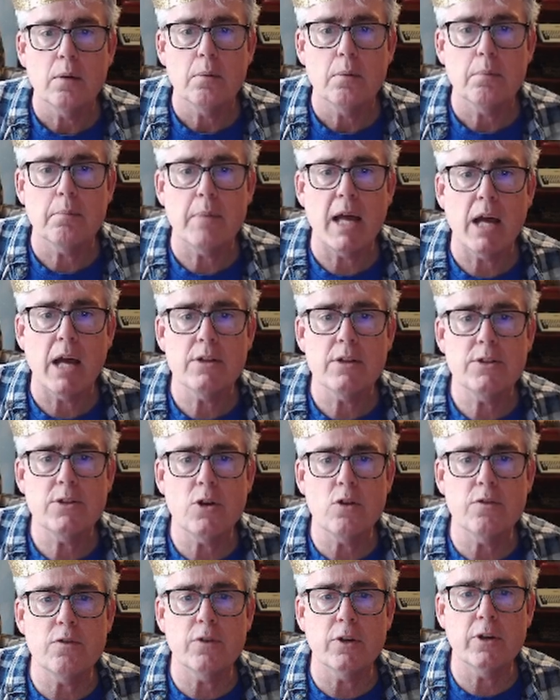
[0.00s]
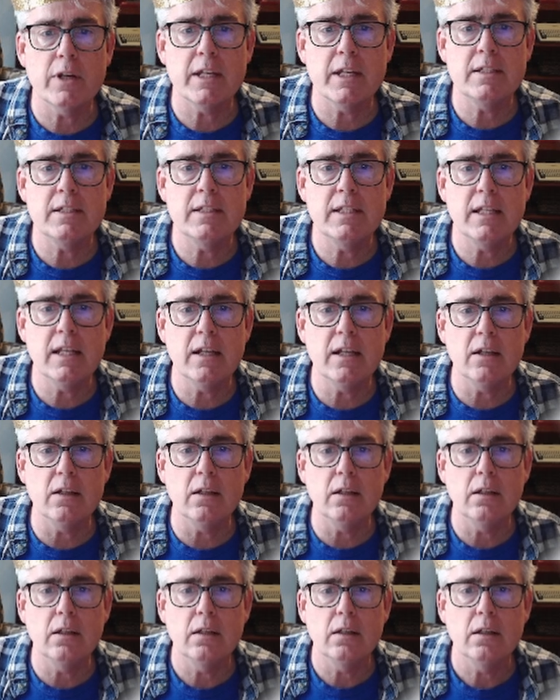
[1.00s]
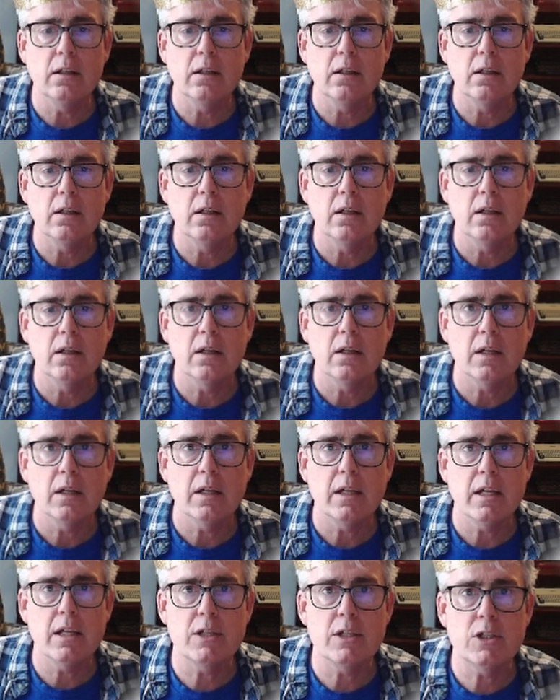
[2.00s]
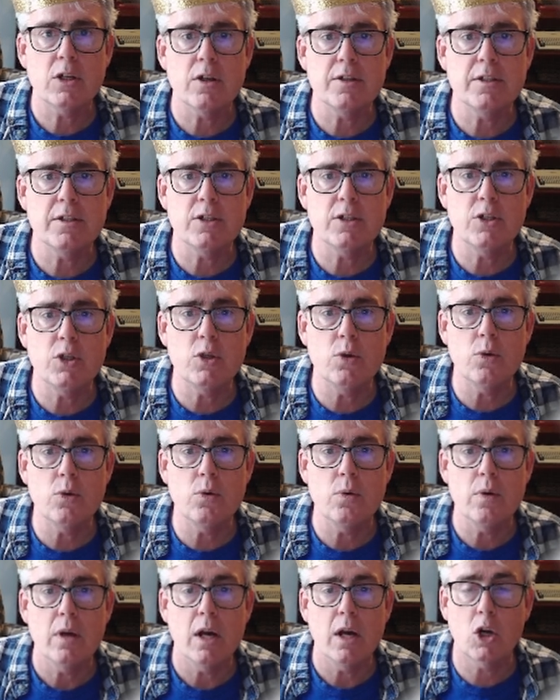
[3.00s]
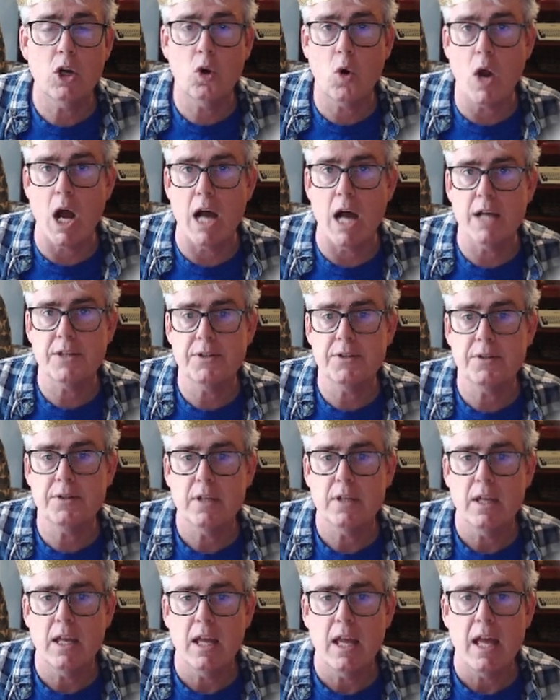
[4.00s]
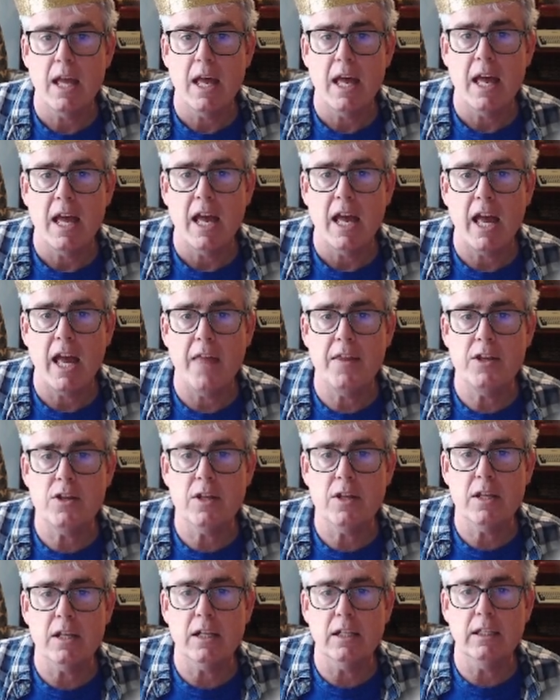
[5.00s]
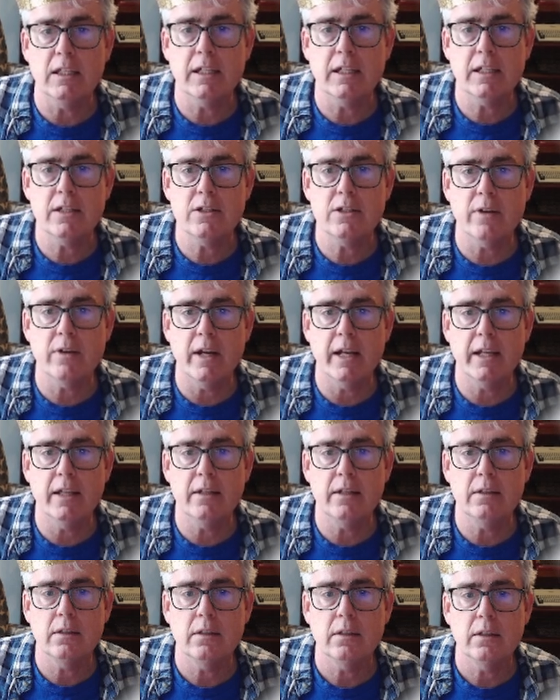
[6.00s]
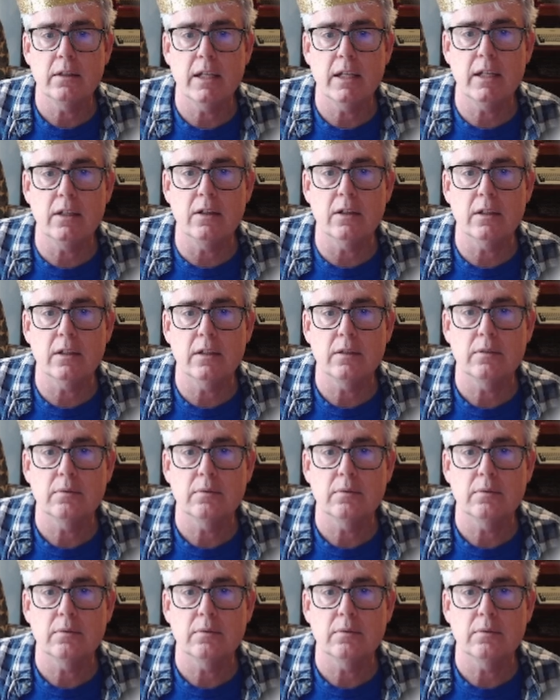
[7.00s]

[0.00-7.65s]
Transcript: Mouse over until it turns into a cross, and then you can click and drag it, and look.